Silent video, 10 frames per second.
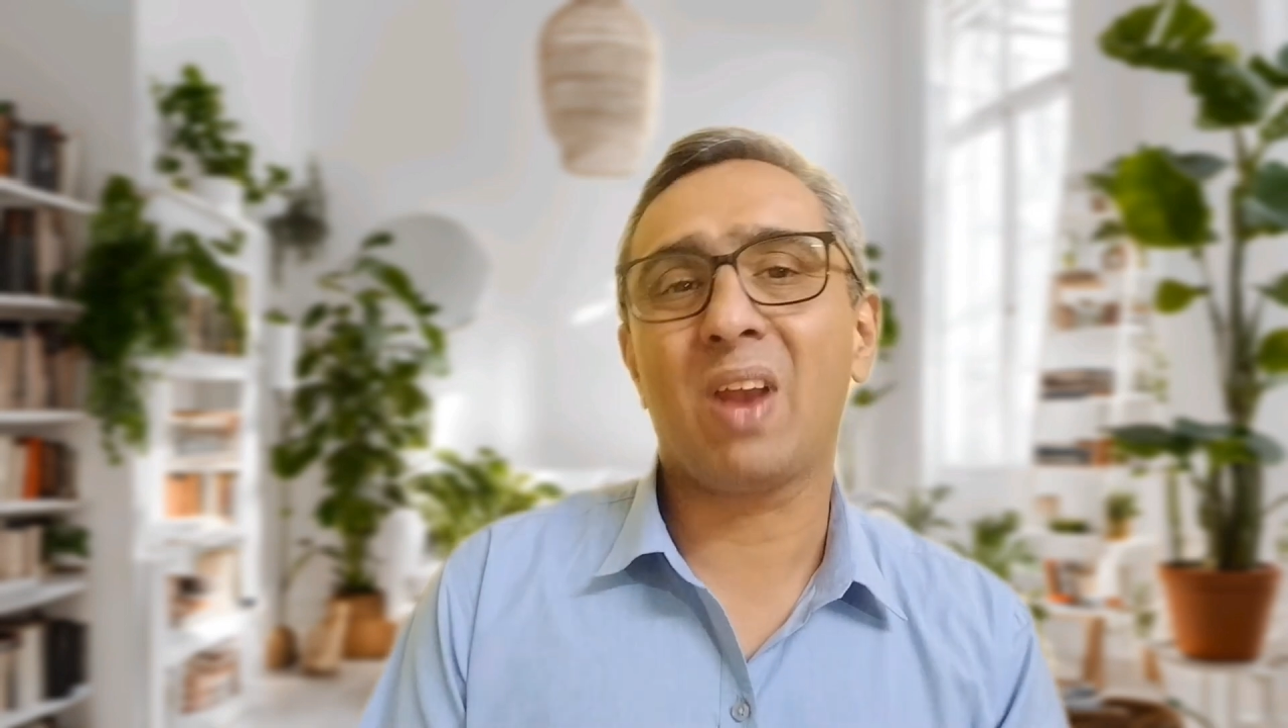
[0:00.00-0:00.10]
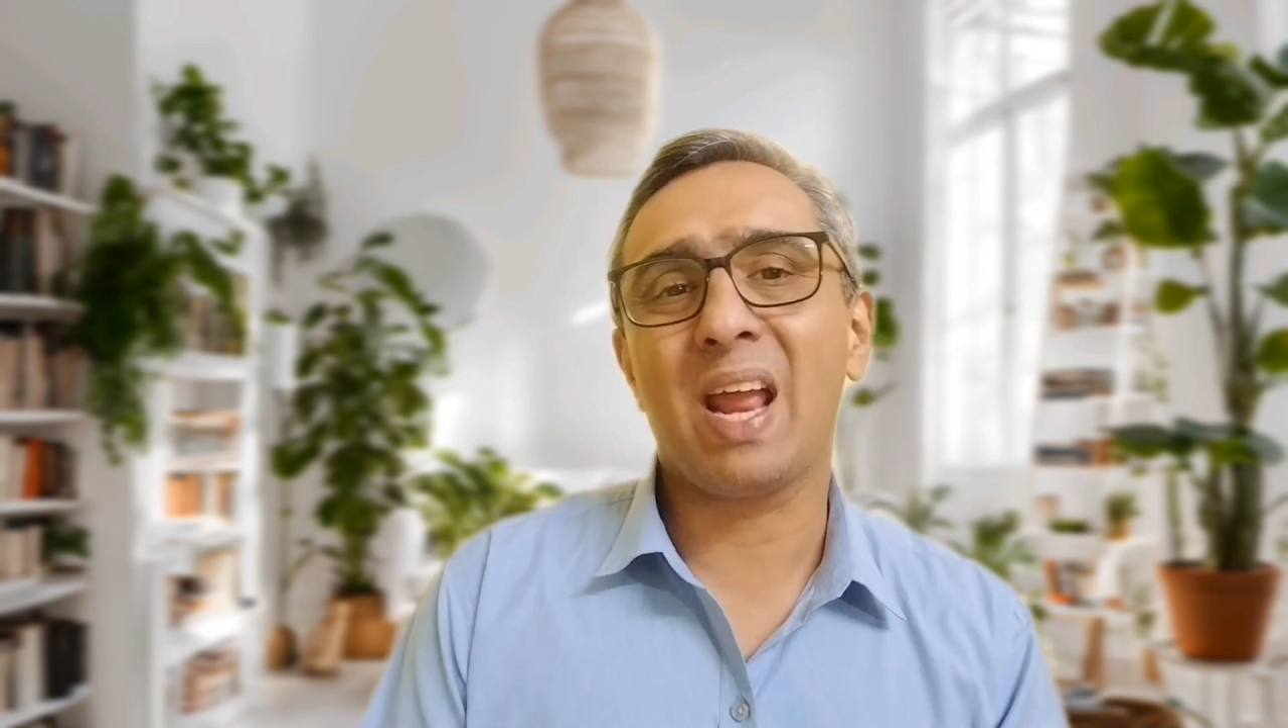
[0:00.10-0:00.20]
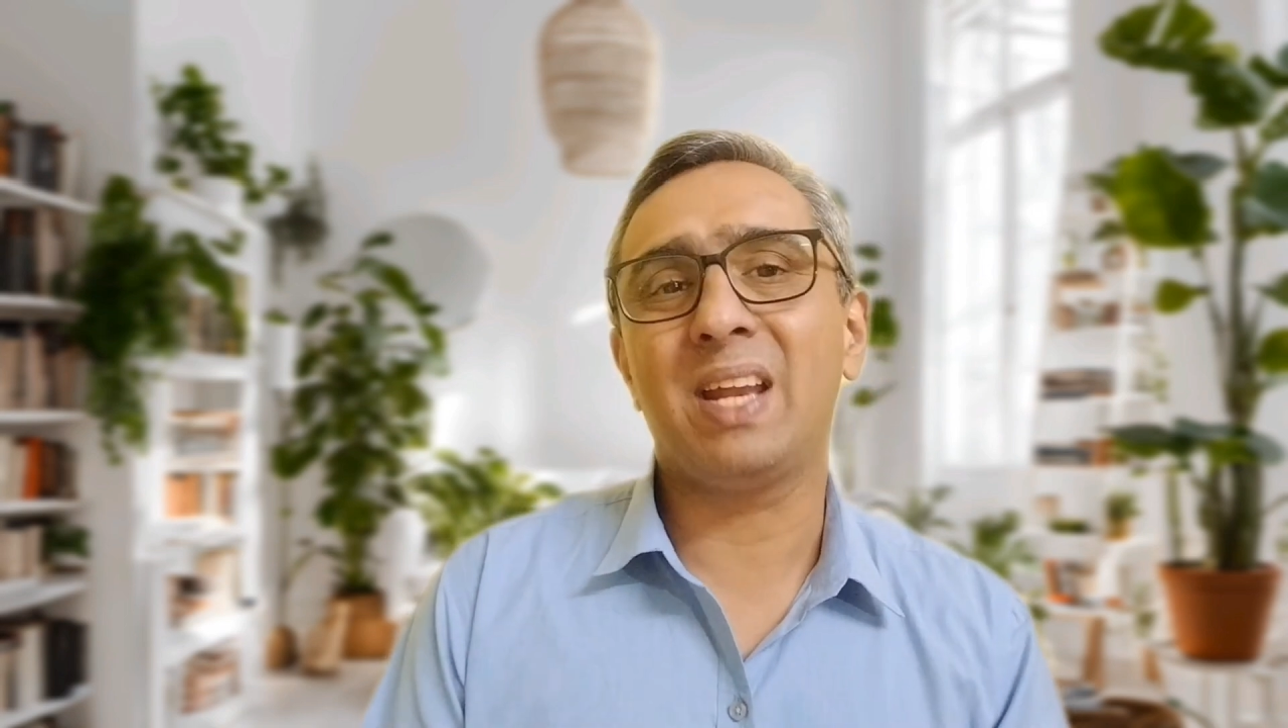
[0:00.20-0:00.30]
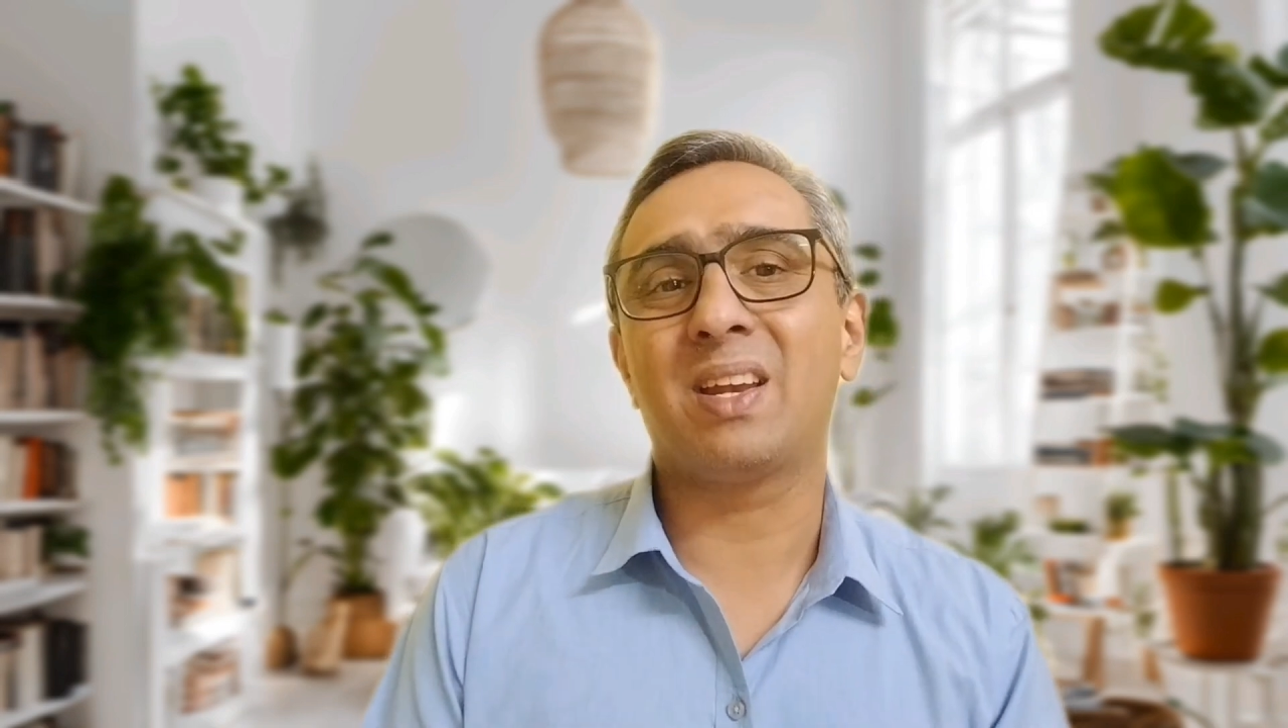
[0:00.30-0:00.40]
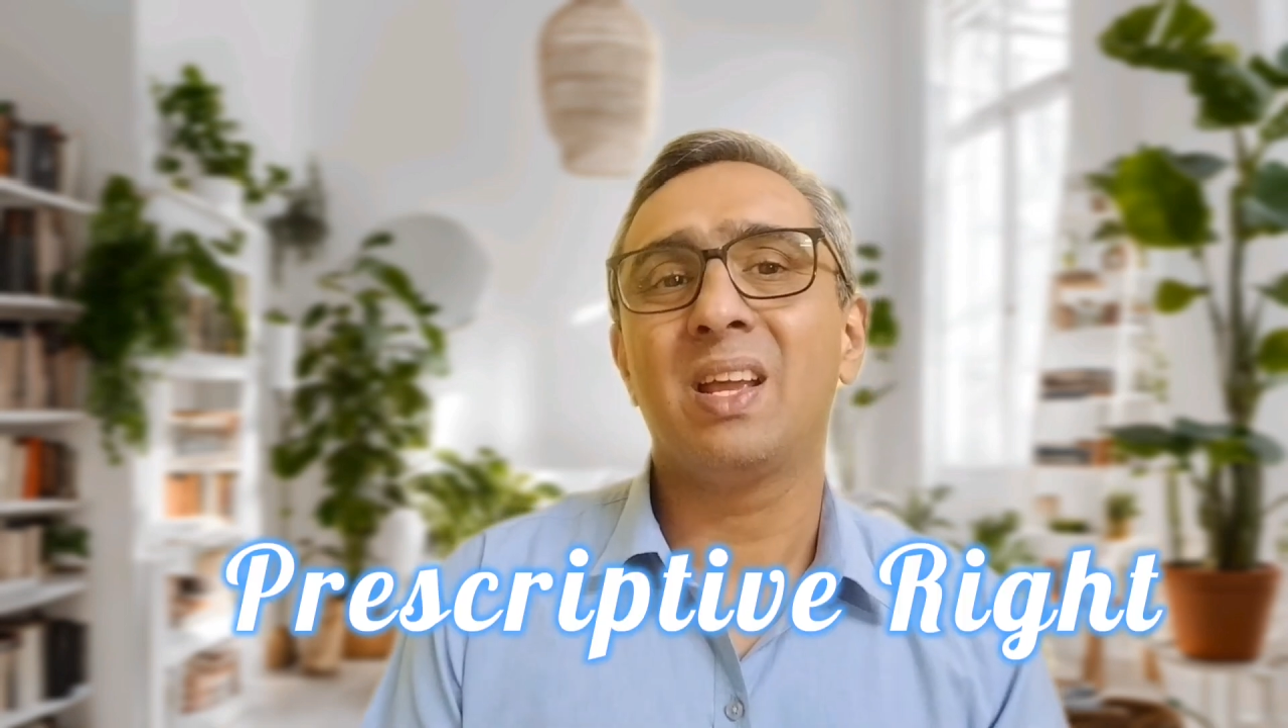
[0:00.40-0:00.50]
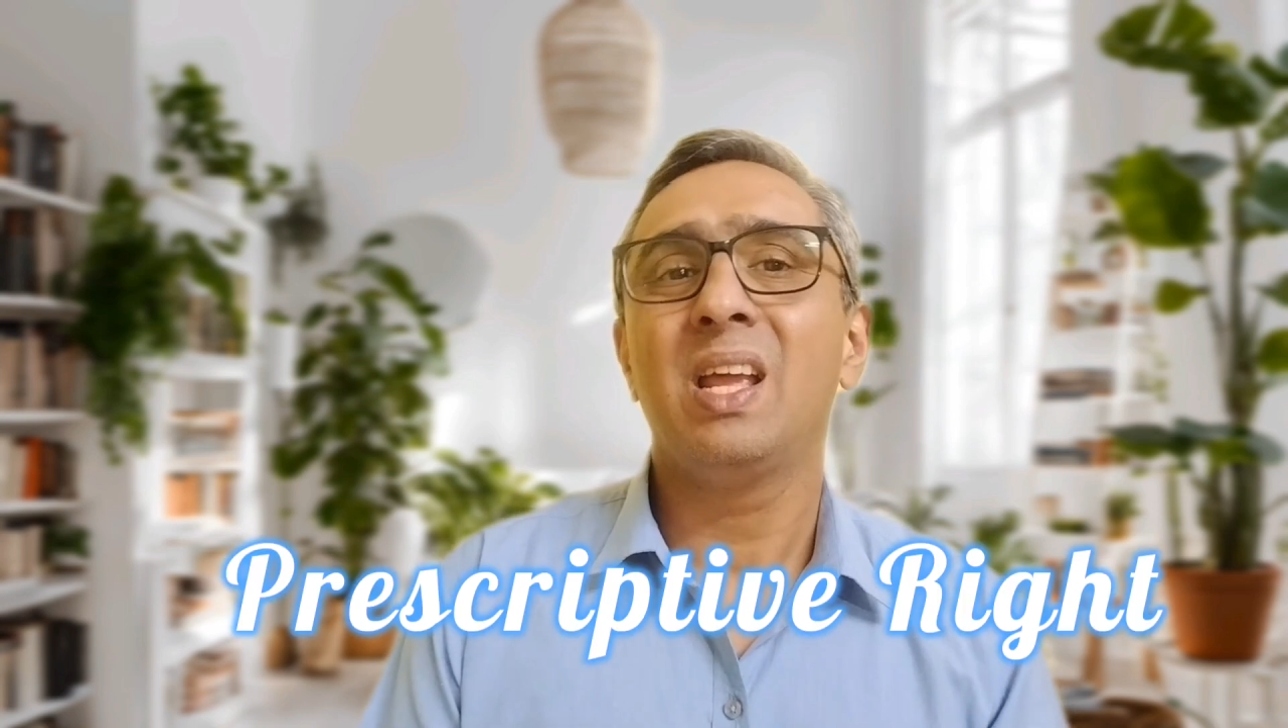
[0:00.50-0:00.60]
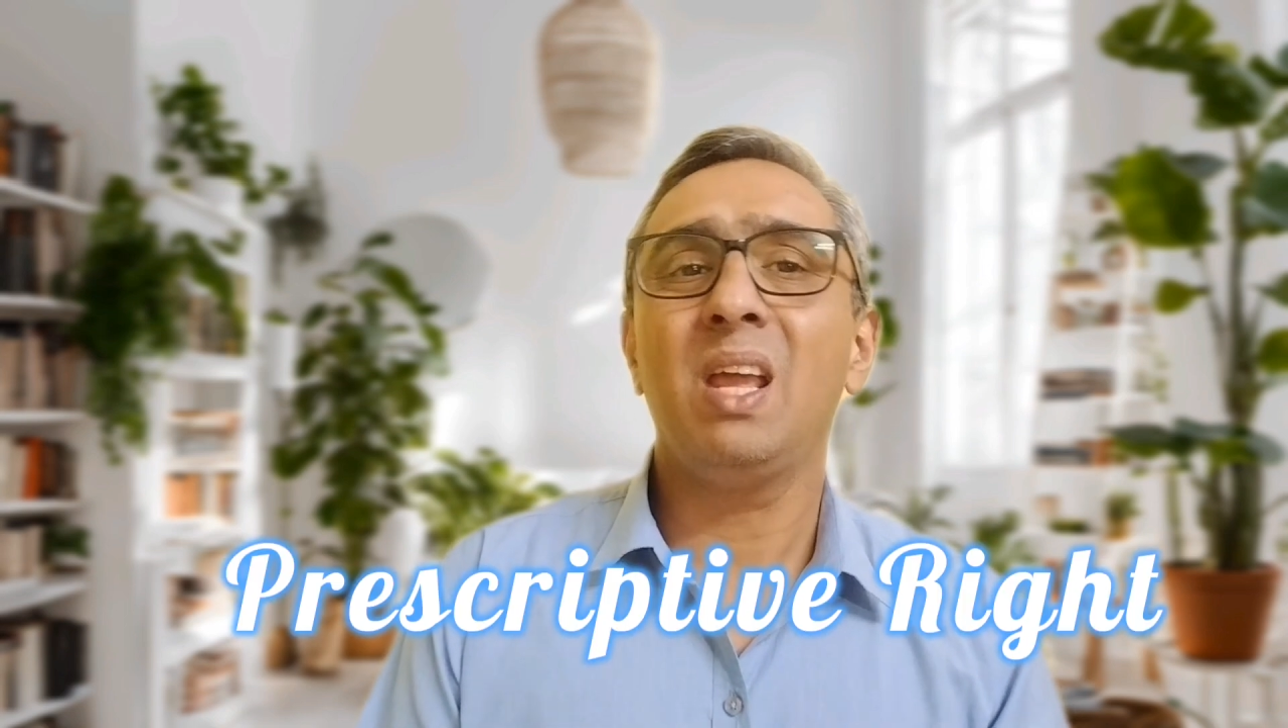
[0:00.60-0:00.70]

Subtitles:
right.